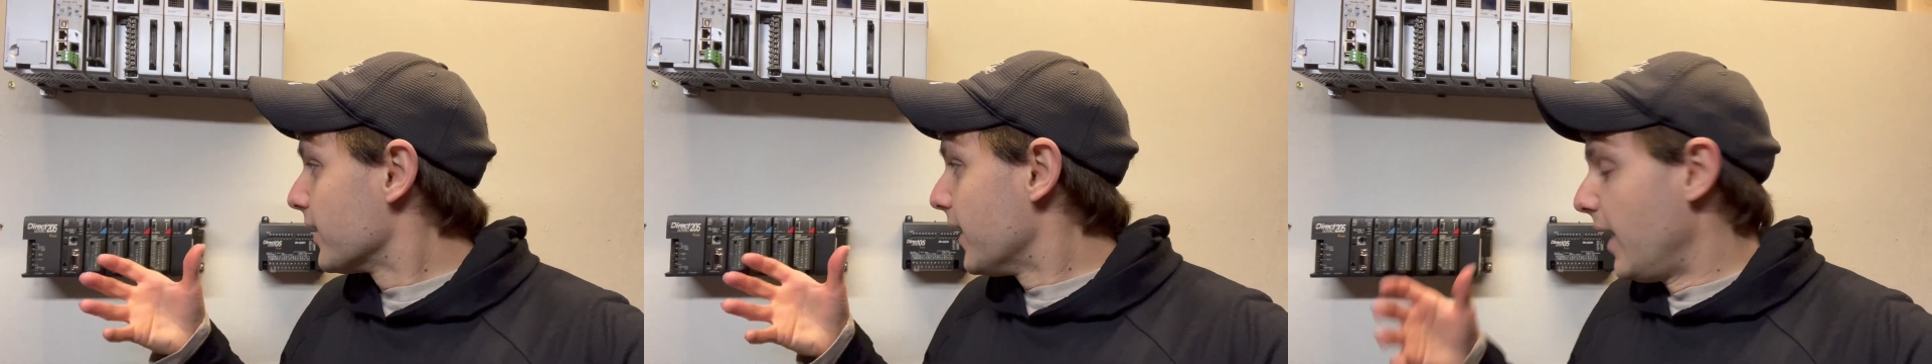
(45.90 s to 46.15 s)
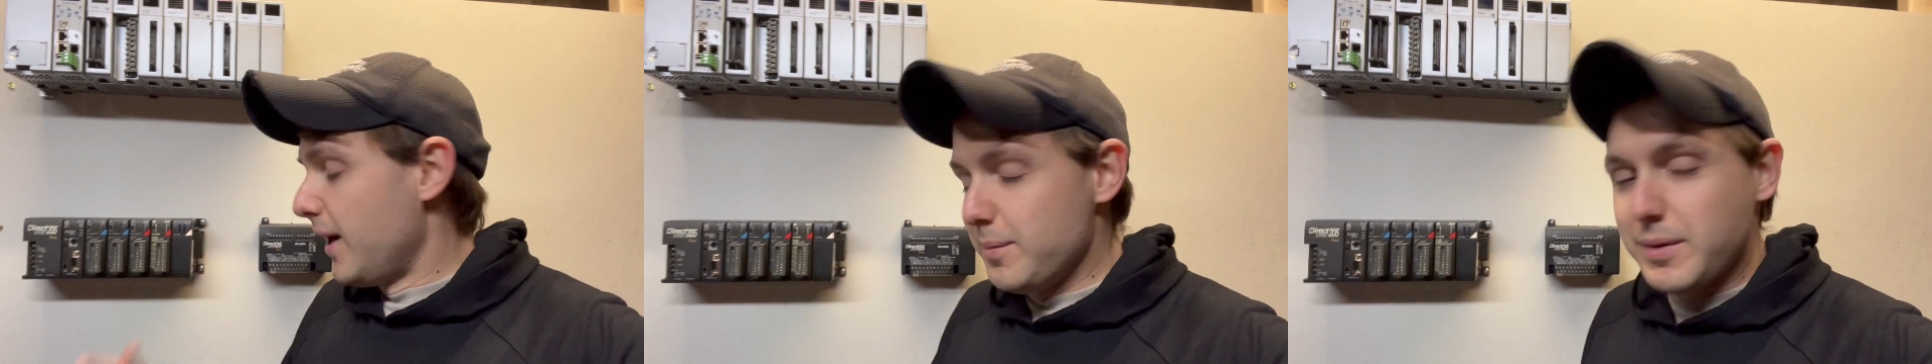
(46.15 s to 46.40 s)

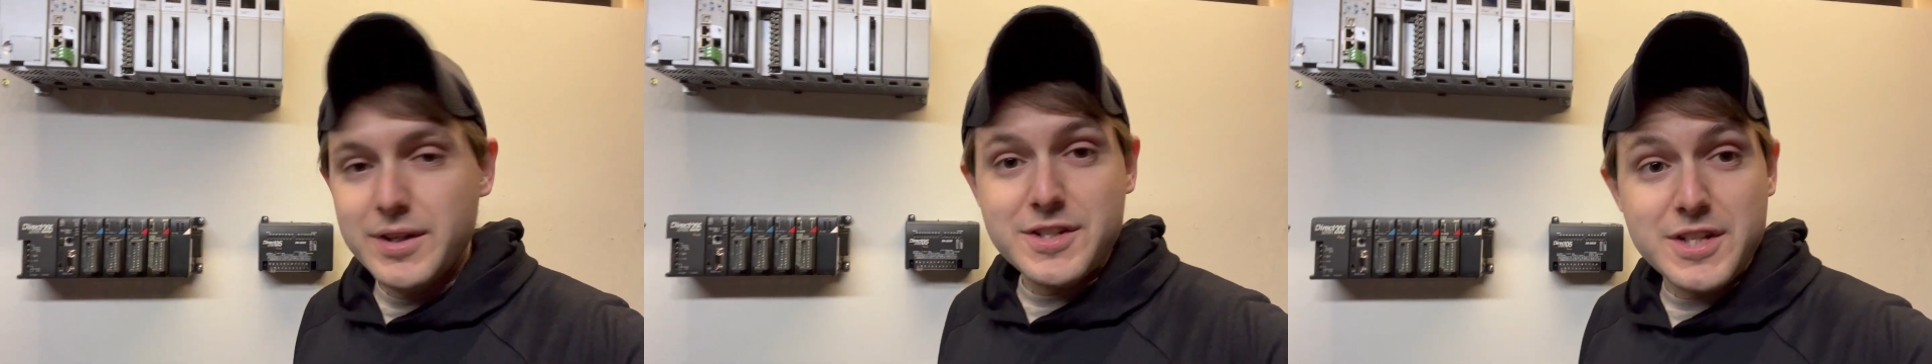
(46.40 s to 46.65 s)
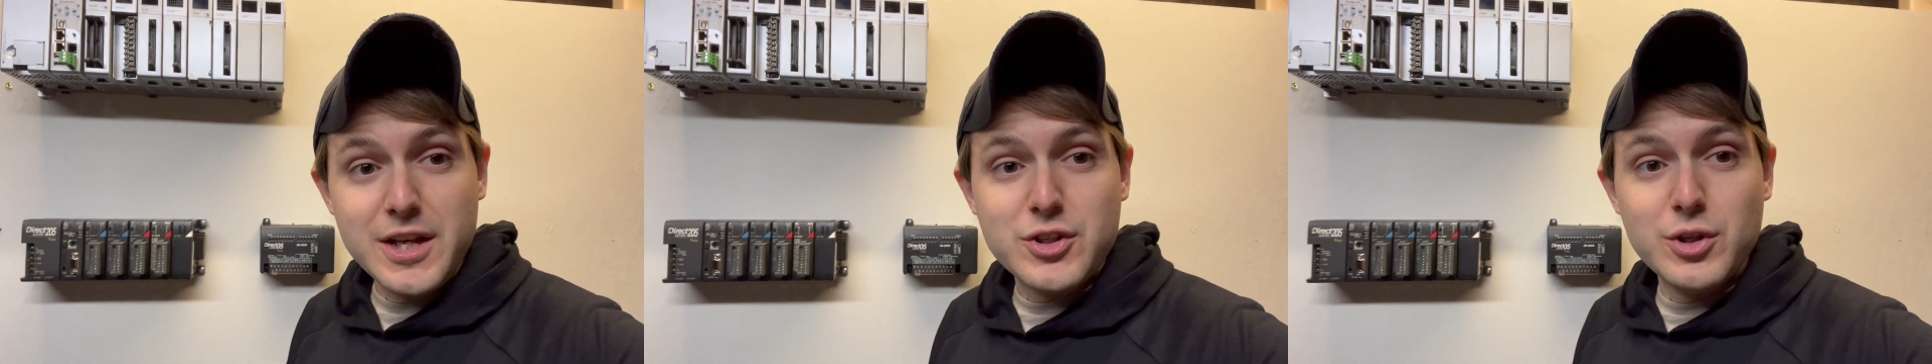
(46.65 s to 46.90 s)
um,
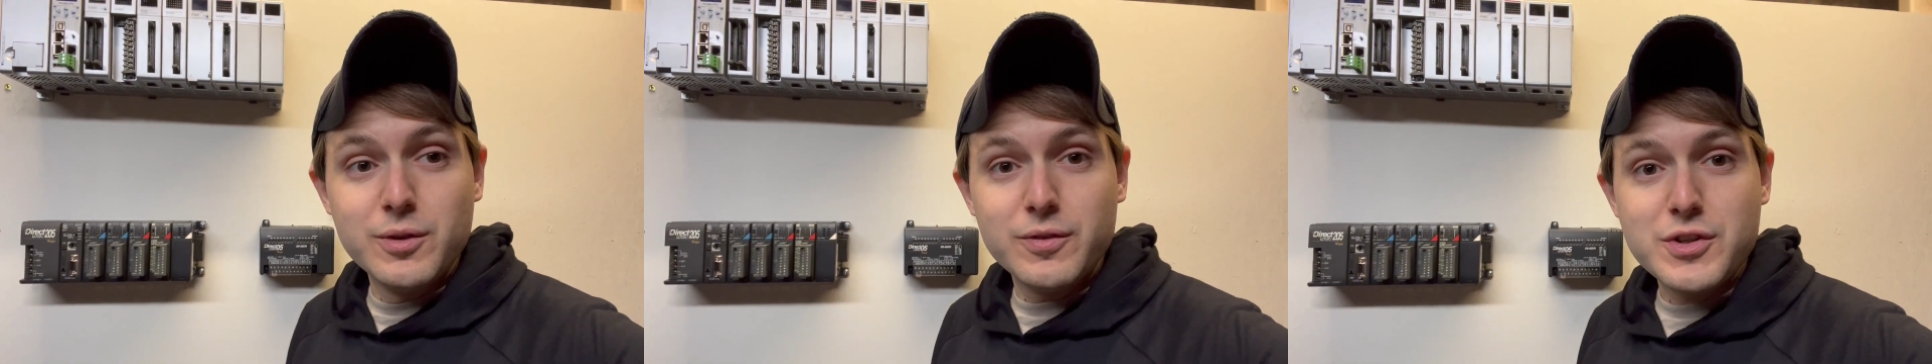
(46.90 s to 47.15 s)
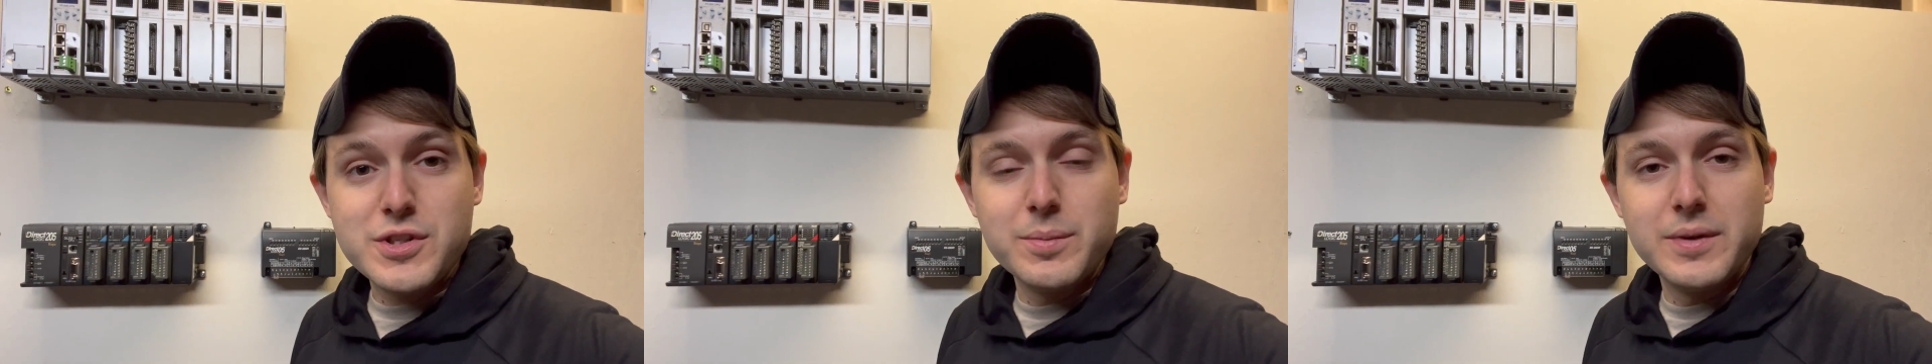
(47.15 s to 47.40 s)
stay tuned
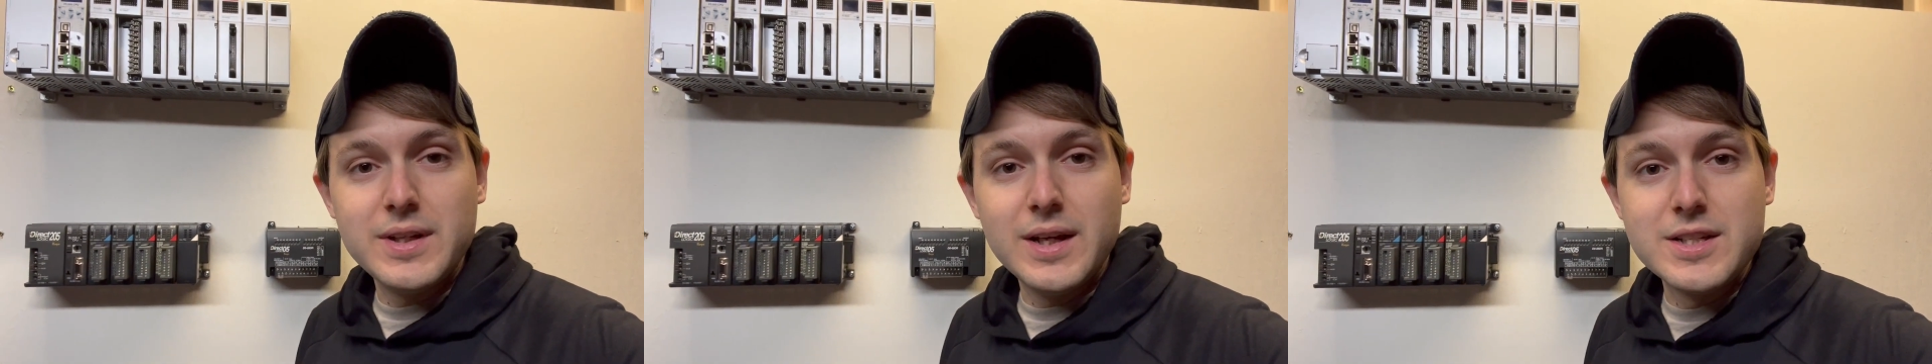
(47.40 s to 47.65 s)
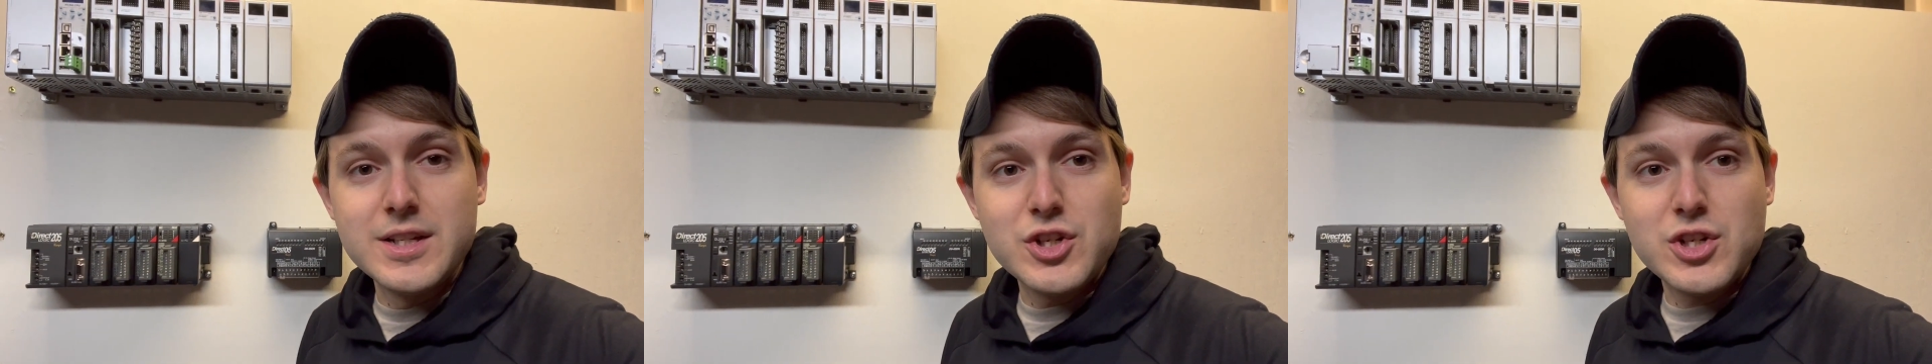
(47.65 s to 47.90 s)
for some
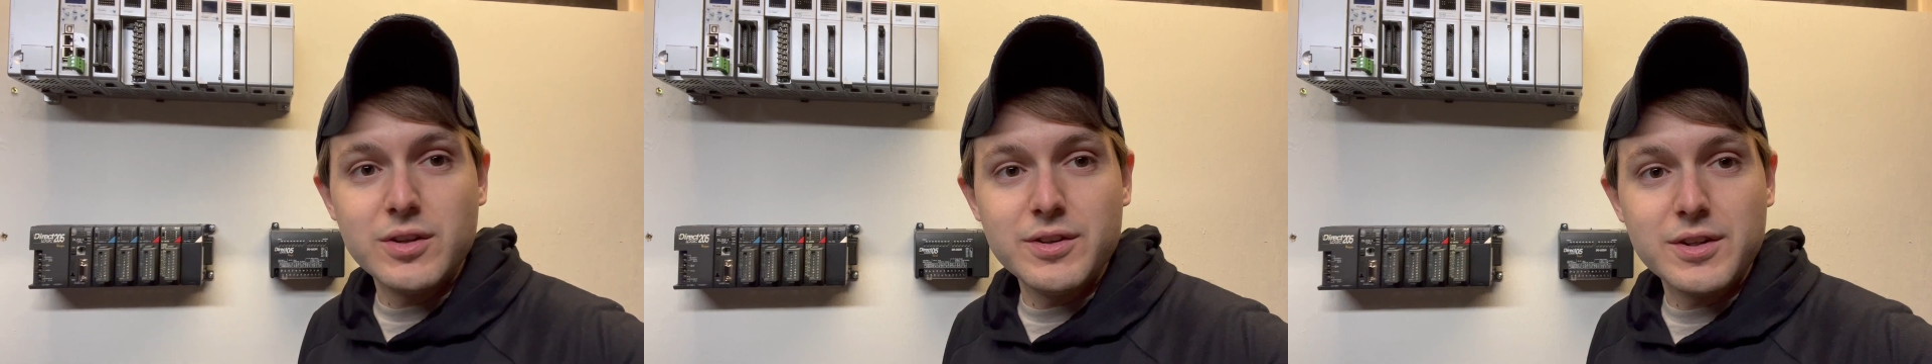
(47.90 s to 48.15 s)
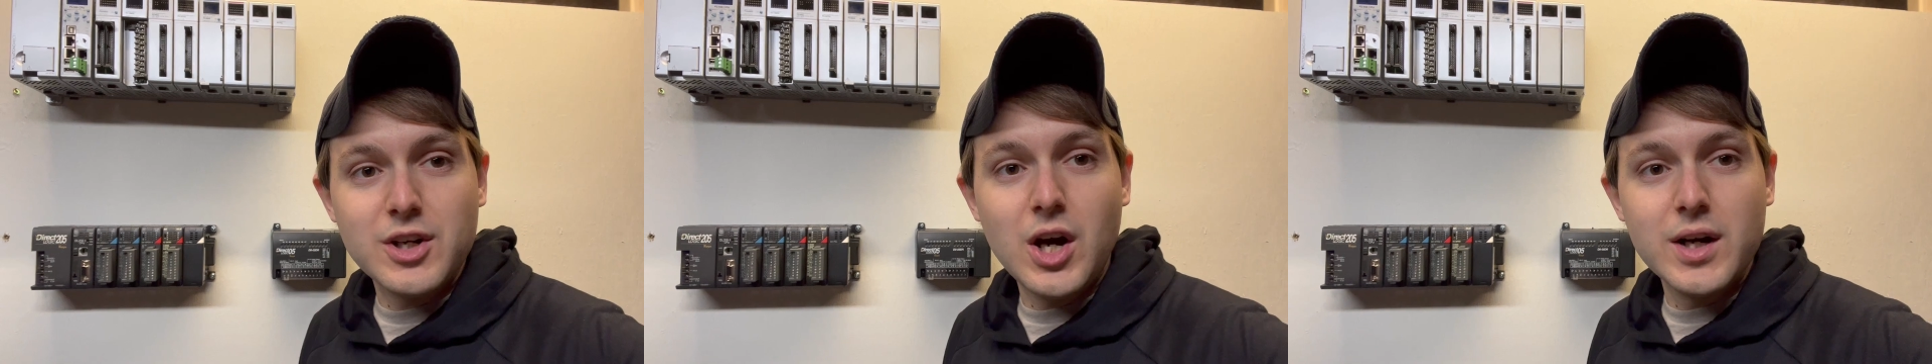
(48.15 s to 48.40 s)

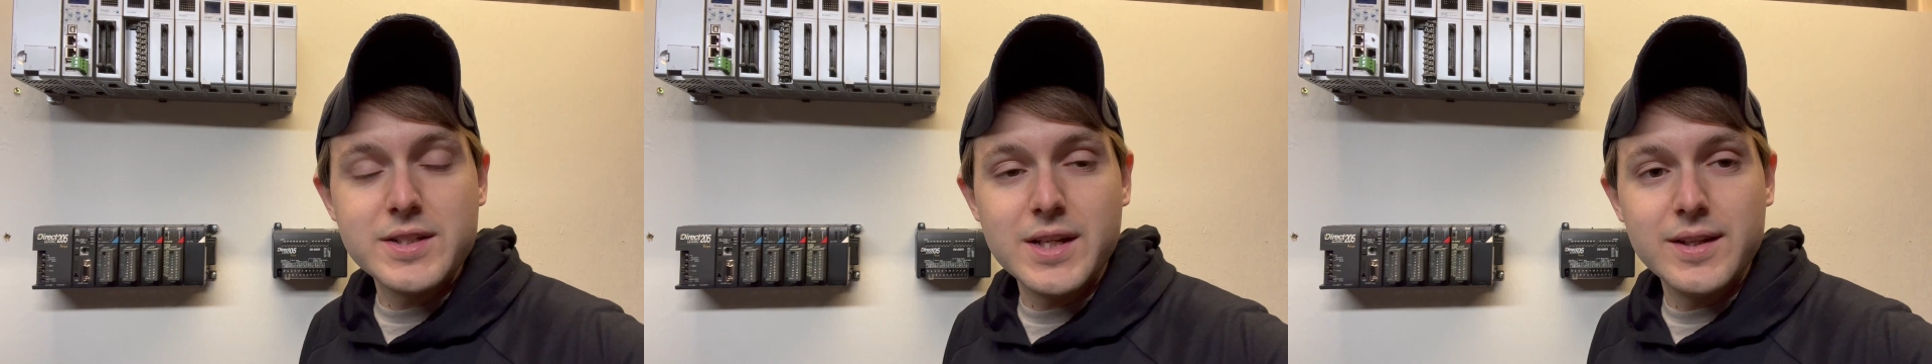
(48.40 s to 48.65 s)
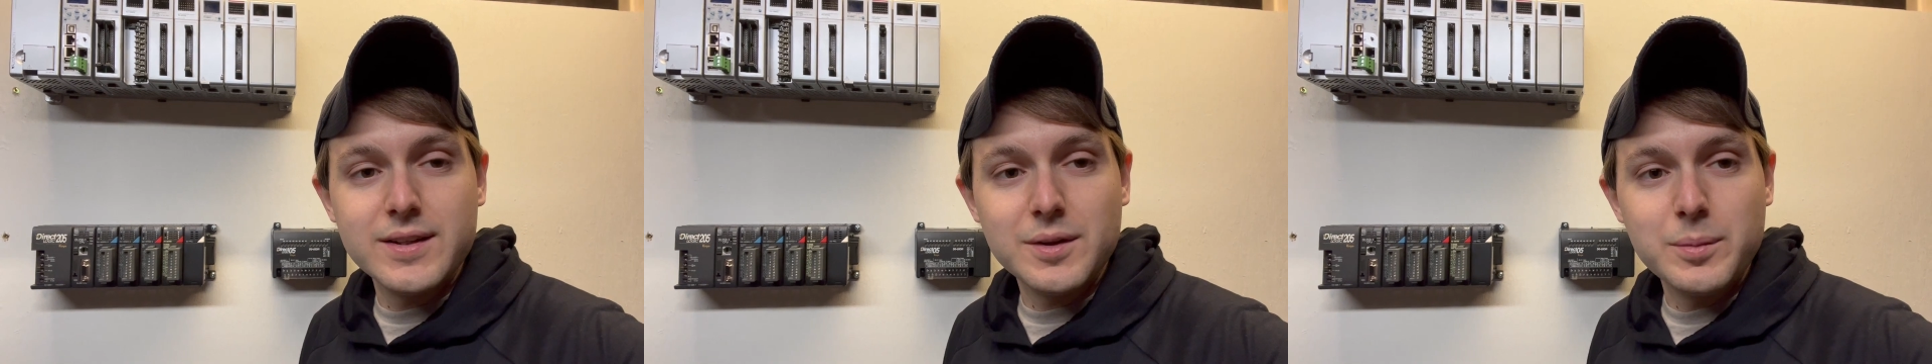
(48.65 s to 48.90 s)
additional
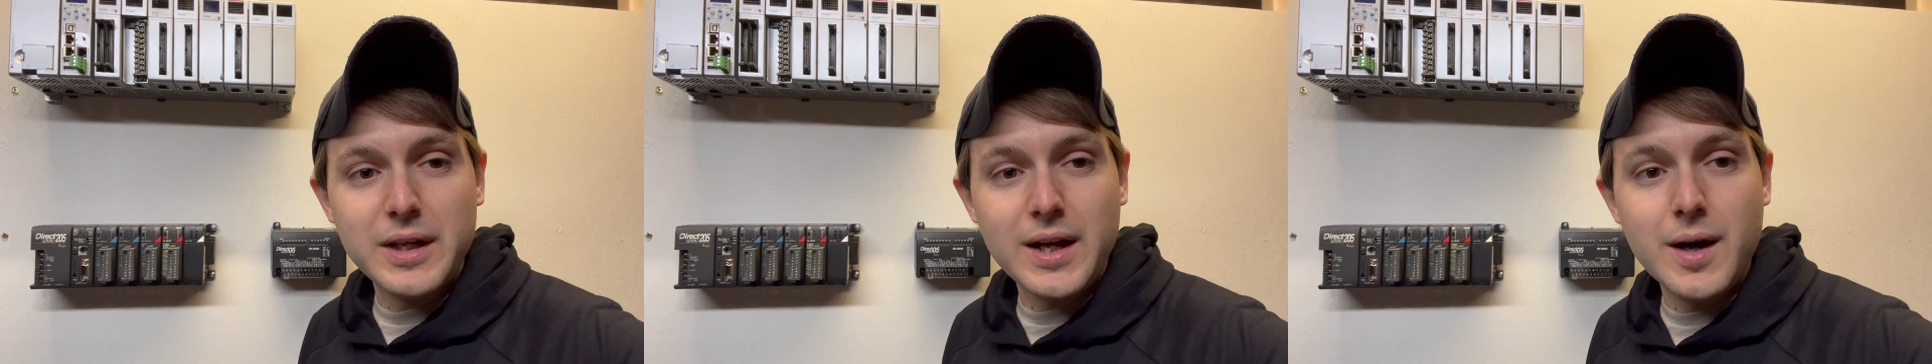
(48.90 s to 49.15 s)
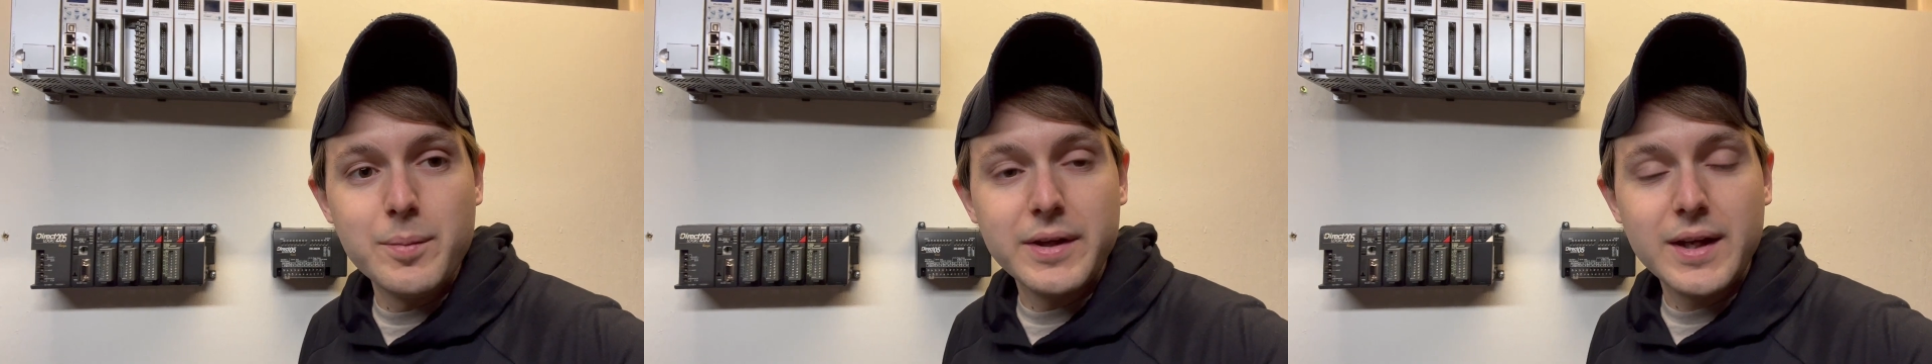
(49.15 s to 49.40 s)
content that'll be
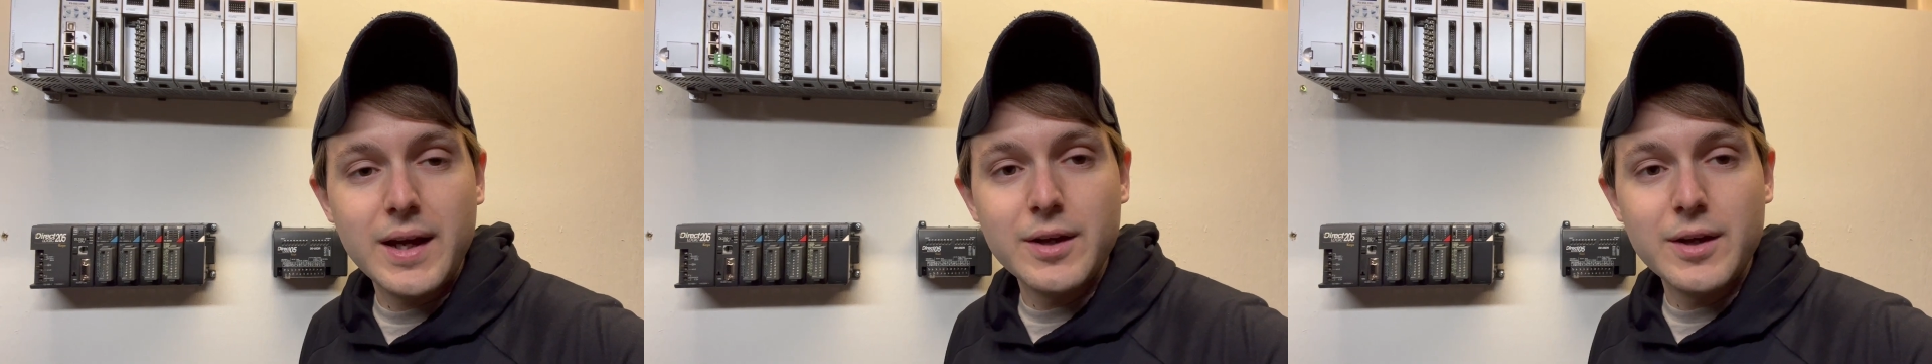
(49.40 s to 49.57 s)
coming.